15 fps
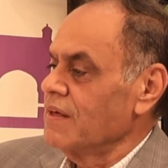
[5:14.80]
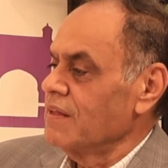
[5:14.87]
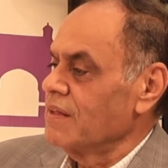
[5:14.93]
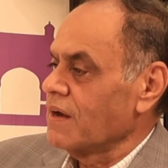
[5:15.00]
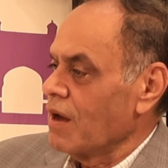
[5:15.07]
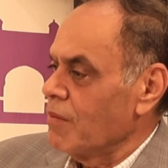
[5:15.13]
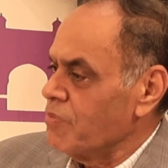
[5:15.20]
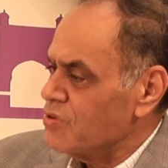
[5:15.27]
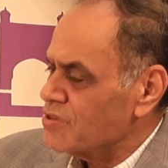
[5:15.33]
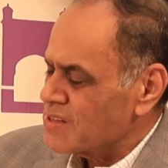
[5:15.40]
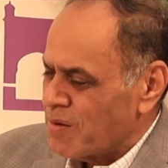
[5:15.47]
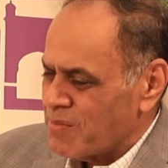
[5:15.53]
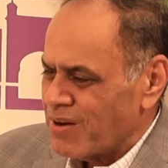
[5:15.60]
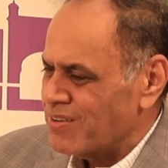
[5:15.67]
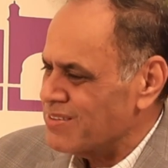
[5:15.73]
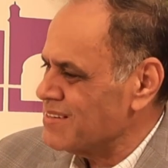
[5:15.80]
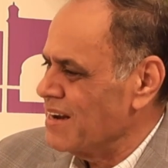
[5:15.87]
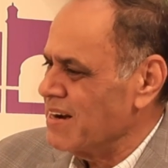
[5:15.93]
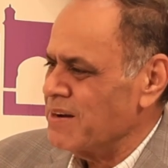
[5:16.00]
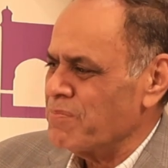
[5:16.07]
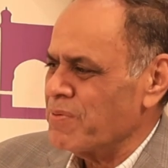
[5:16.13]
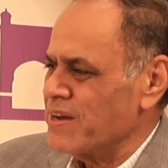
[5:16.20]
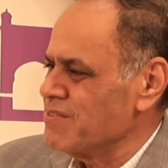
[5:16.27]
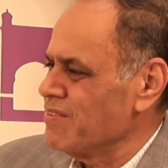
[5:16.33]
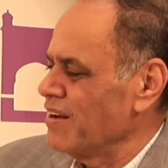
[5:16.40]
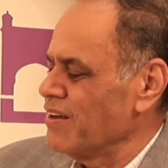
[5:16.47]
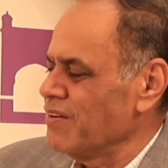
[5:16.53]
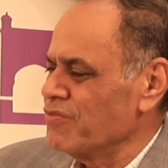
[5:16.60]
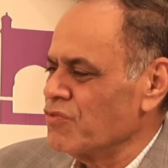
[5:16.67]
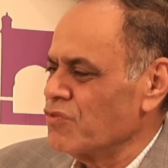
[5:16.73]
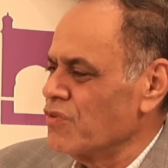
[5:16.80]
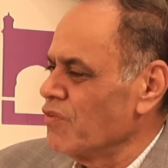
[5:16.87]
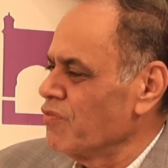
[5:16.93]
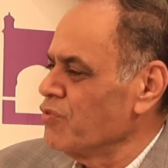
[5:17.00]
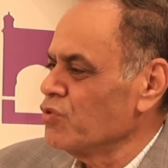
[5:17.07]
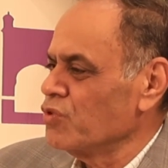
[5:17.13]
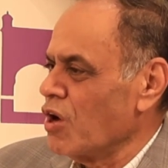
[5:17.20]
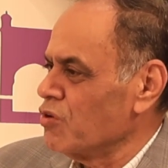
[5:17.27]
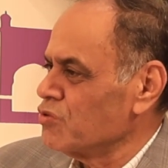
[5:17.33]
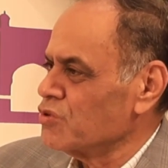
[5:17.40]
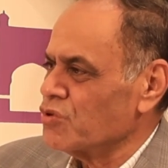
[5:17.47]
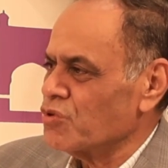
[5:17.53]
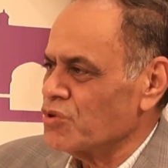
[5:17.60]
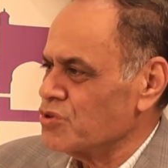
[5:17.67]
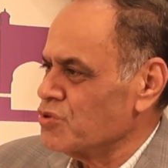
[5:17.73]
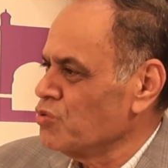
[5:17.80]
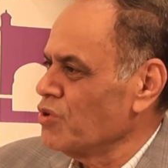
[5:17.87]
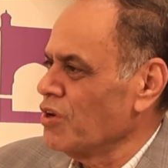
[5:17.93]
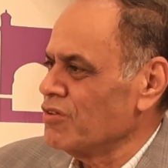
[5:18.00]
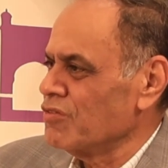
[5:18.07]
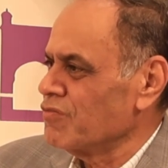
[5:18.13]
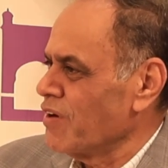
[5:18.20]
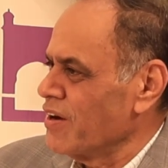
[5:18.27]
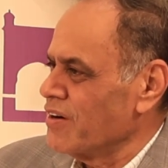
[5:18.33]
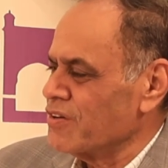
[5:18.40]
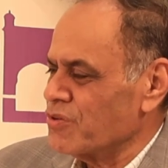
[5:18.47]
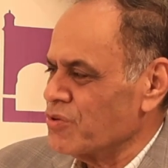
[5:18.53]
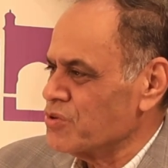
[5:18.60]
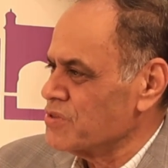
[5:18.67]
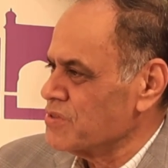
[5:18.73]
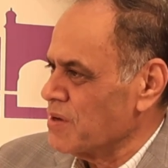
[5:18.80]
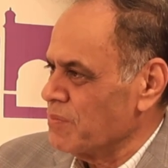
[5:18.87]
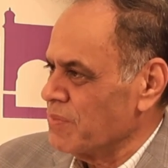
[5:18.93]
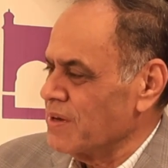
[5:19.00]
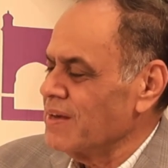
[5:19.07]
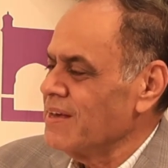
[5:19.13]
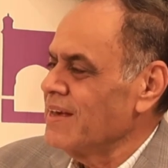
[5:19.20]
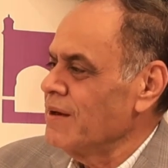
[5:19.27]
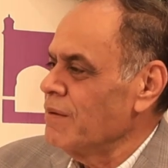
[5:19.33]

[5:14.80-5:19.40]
The company was coming out as an enterprise value of a few thousand crores, 2,500 crores or something.